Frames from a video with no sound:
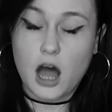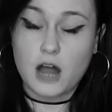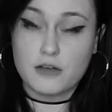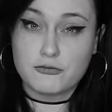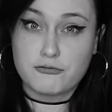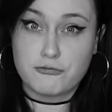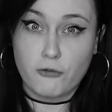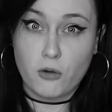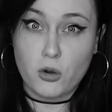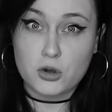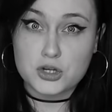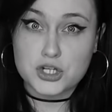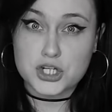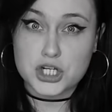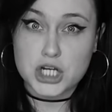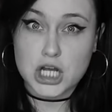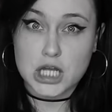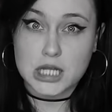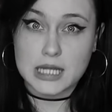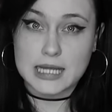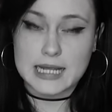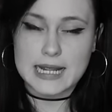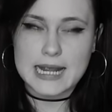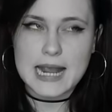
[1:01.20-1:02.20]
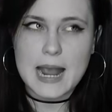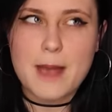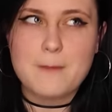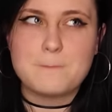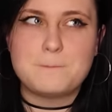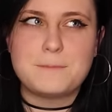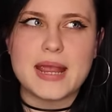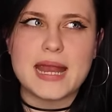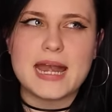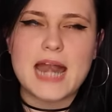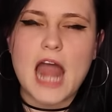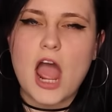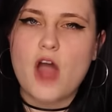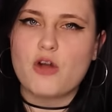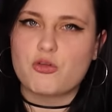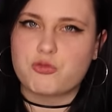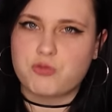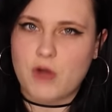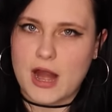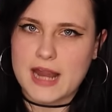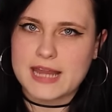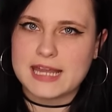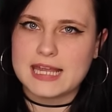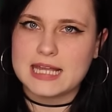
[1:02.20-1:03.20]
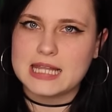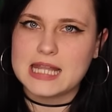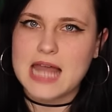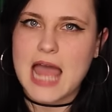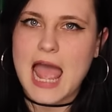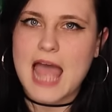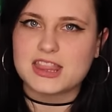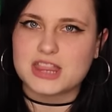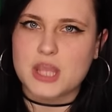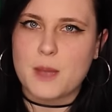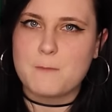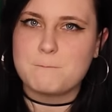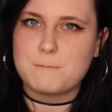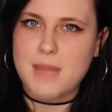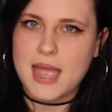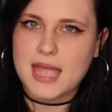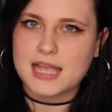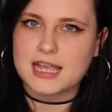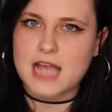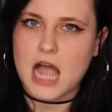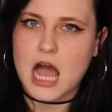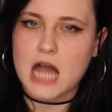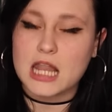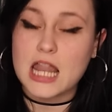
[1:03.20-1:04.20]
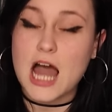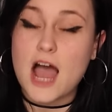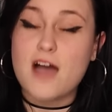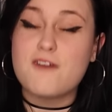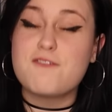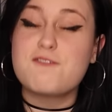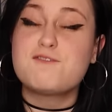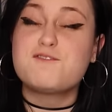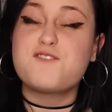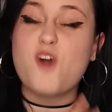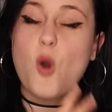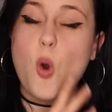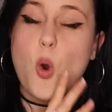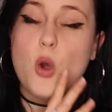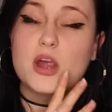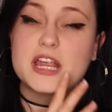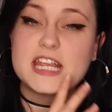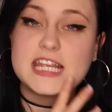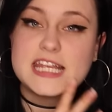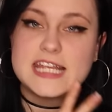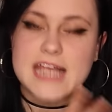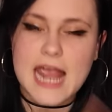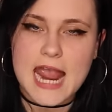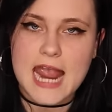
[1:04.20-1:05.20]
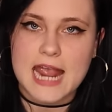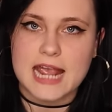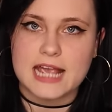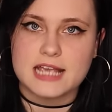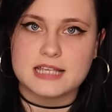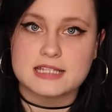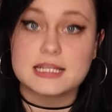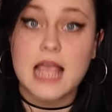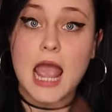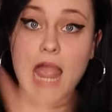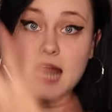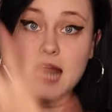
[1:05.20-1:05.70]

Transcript: unfortunately been a regular at the Met Gala for years.